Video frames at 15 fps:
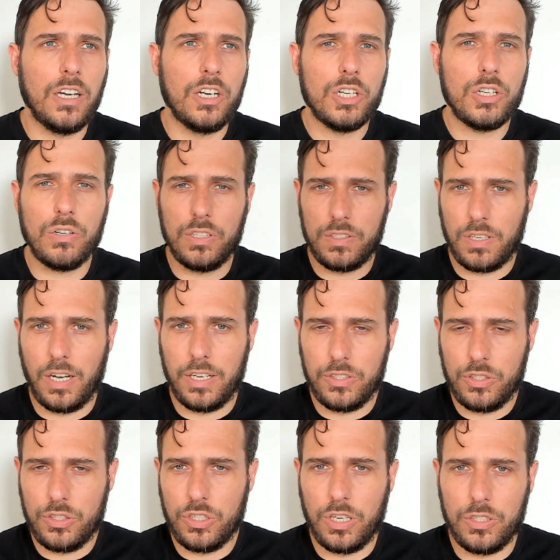
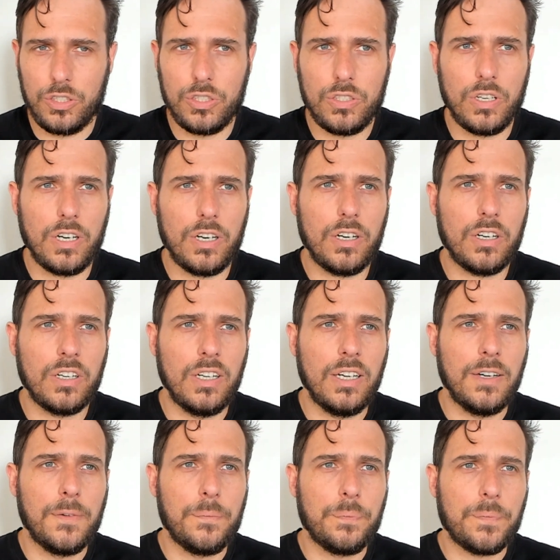criticized, judged,
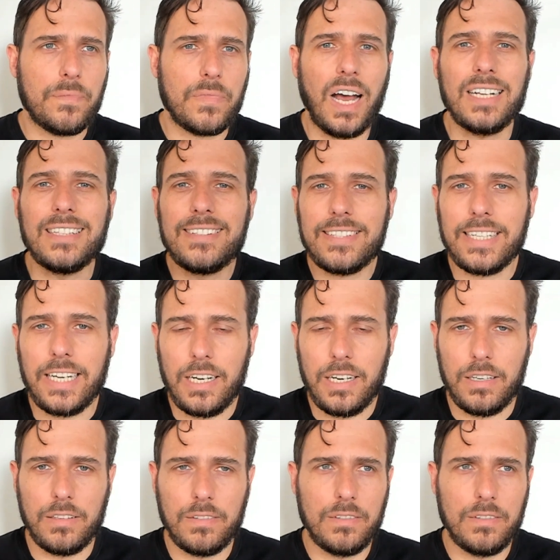unseen,